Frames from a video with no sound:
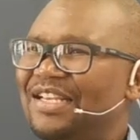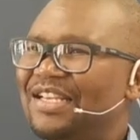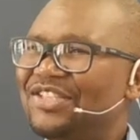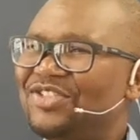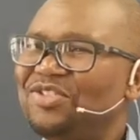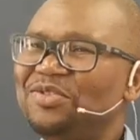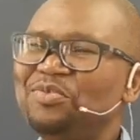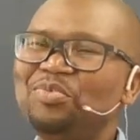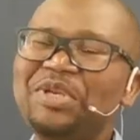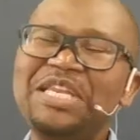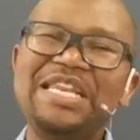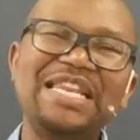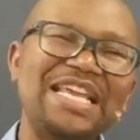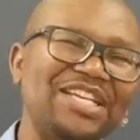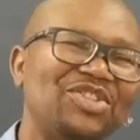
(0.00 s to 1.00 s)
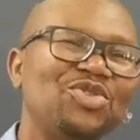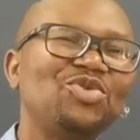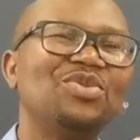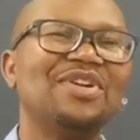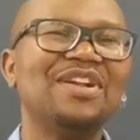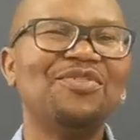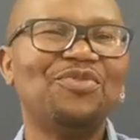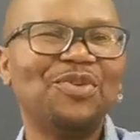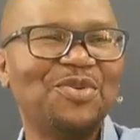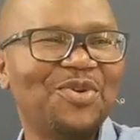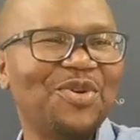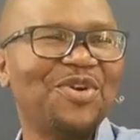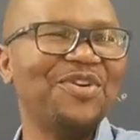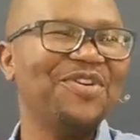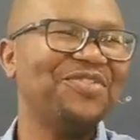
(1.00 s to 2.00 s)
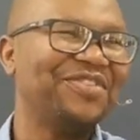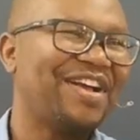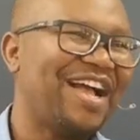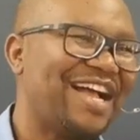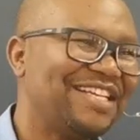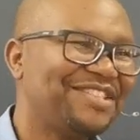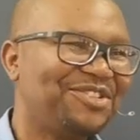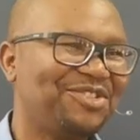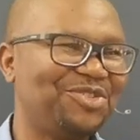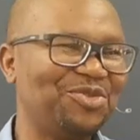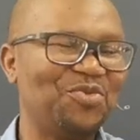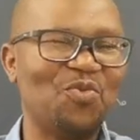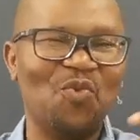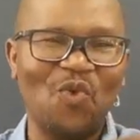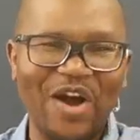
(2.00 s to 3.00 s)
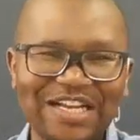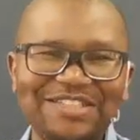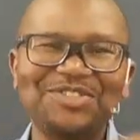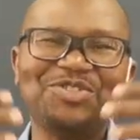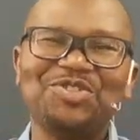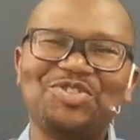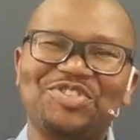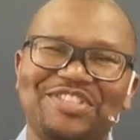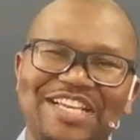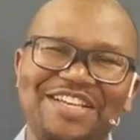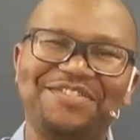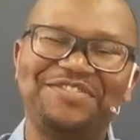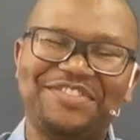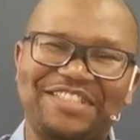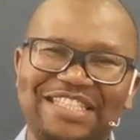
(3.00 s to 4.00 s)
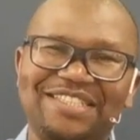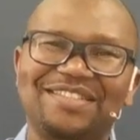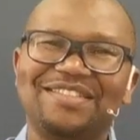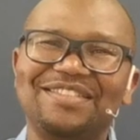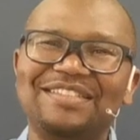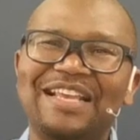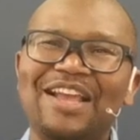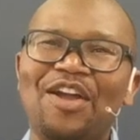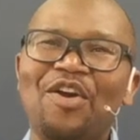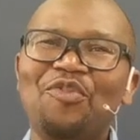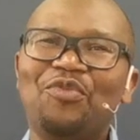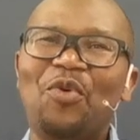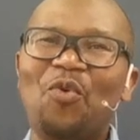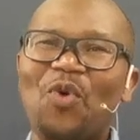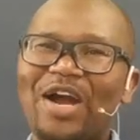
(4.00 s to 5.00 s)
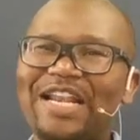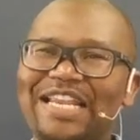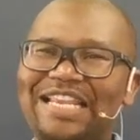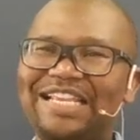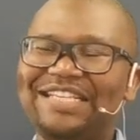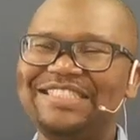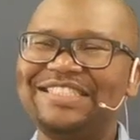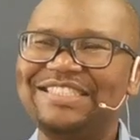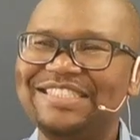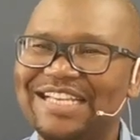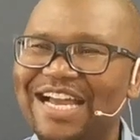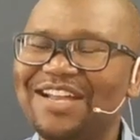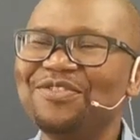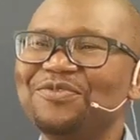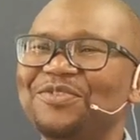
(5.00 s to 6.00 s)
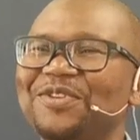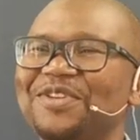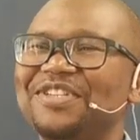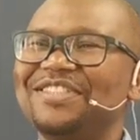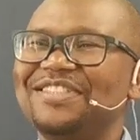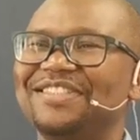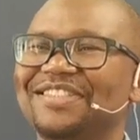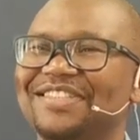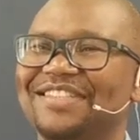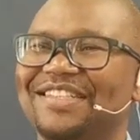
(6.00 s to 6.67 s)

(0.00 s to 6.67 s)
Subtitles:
Shouldn't it be natural for all of us to want to serve Jesus for what he has done for us?